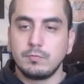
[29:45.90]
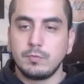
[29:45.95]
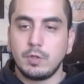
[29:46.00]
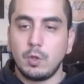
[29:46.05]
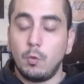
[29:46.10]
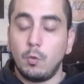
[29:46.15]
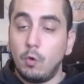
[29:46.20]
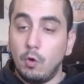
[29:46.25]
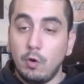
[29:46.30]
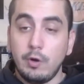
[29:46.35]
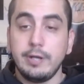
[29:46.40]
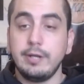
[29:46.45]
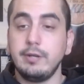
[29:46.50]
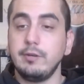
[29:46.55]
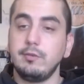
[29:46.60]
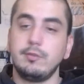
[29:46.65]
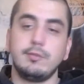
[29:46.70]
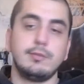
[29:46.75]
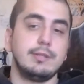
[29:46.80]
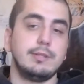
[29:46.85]

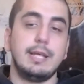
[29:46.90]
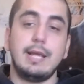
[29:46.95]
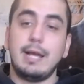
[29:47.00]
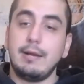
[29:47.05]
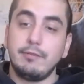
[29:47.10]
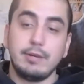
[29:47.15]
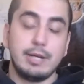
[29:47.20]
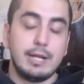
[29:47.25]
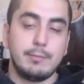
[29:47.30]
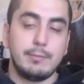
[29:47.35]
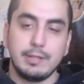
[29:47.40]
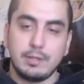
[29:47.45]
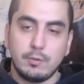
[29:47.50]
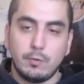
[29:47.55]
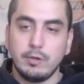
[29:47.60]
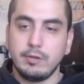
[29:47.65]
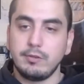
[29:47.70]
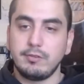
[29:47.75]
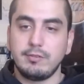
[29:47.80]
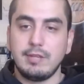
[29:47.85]
Warriors. Yeah, I forgot about the
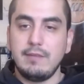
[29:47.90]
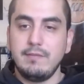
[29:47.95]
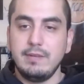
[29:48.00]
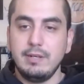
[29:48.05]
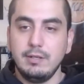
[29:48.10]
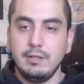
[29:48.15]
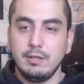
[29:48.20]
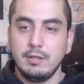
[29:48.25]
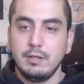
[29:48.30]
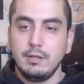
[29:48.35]
Warriors. 7.